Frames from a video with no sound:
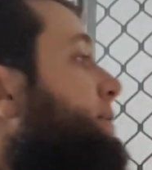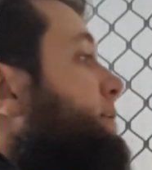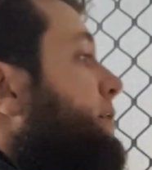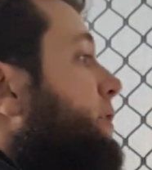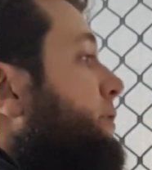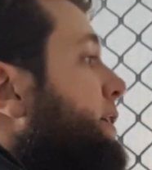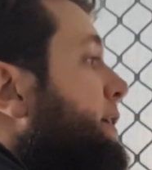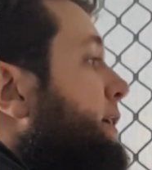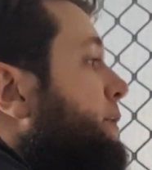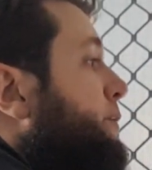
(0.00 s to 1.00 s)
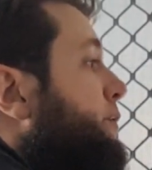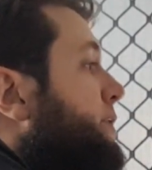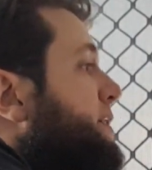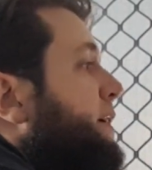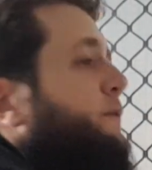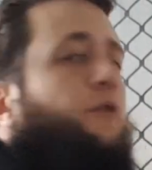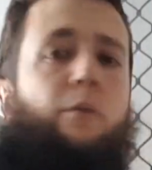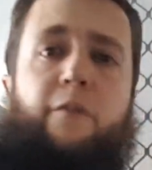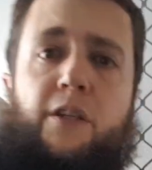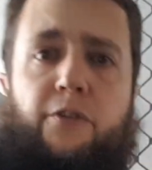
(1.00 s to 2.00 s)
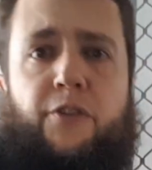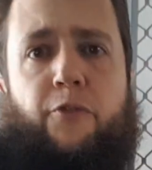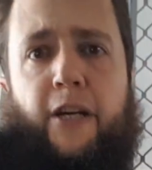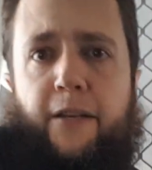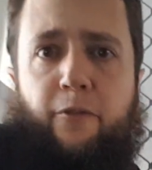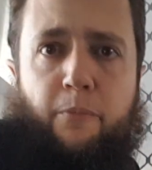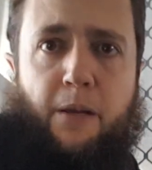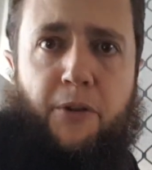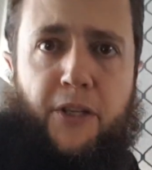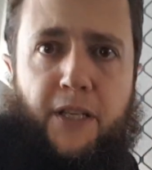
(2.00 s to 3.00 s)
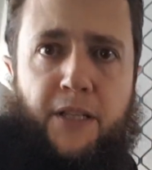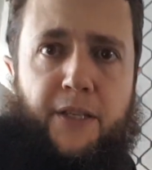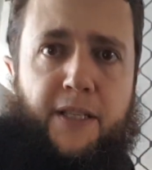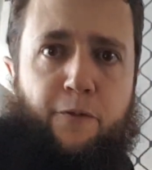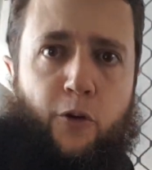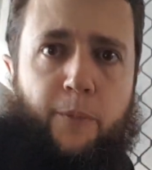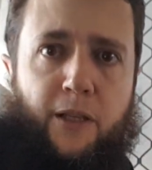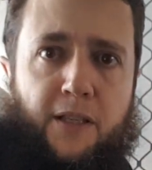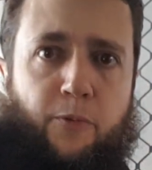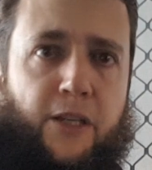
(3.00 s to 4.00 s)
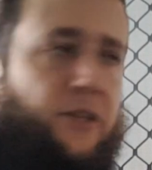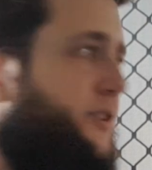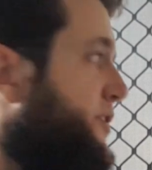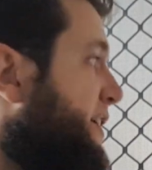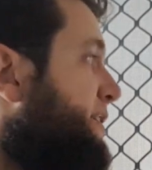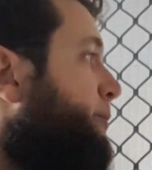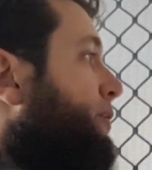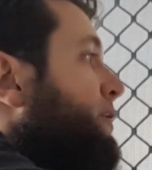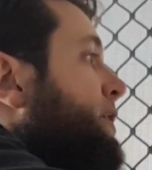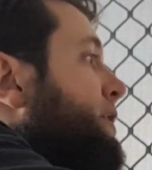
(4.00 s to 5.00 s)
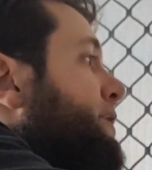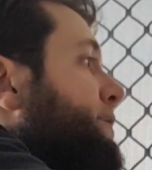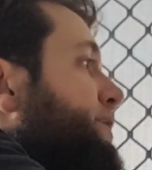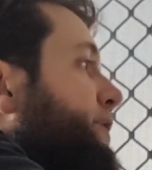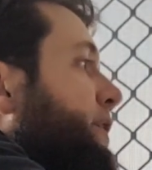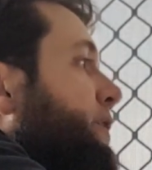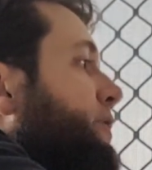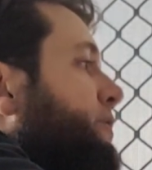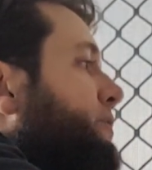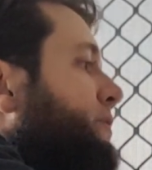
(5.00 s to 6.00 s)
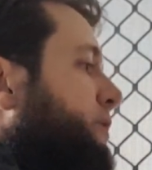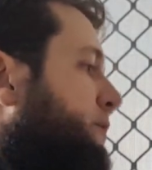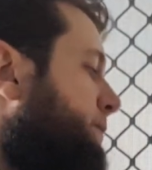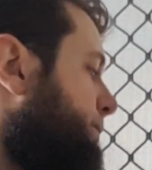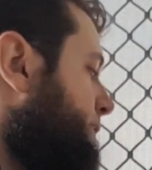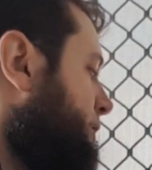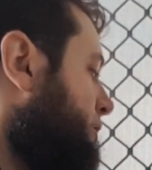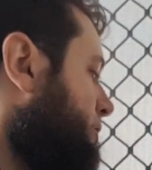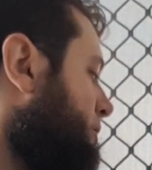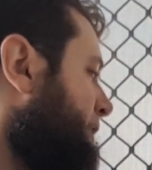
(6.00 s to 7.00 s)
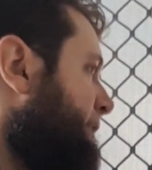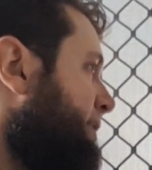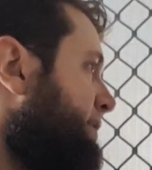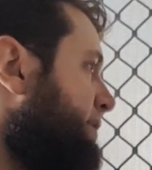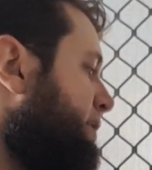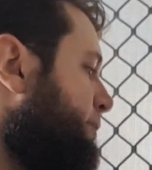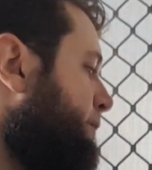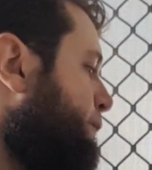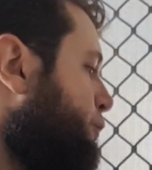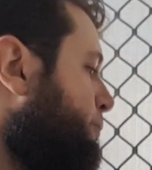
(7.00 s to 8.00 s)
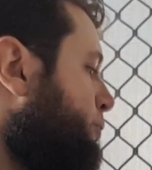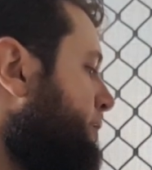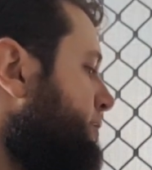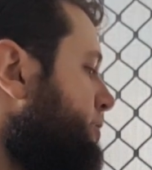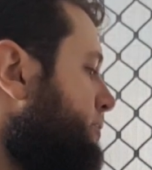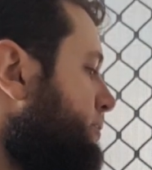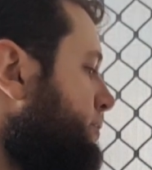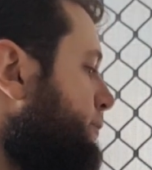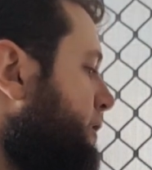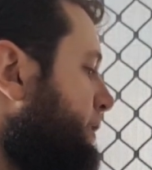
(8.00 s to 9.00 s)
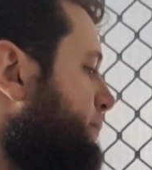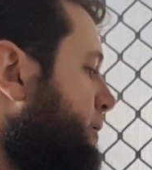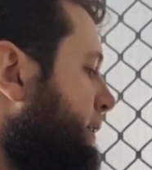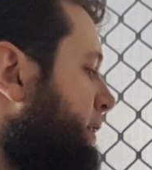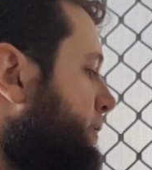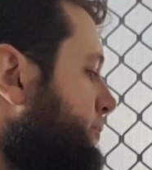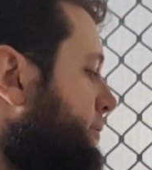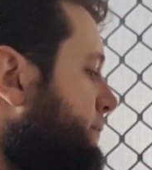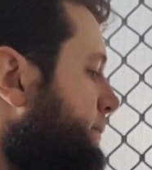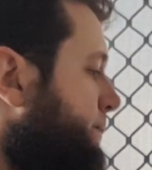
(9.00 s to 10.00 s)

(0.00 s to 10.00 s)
so here we've got some form of interest rate. Remember that in these formulas we use a decimal. So I is going to be 4.2 divided by 100,